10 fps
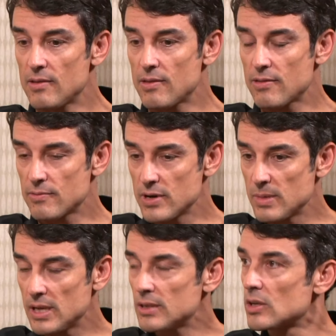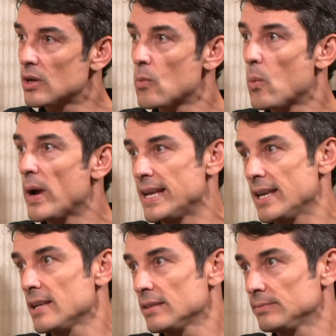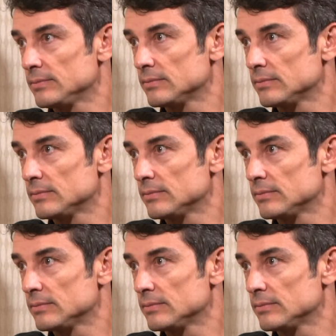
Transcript: 3 minutes on waking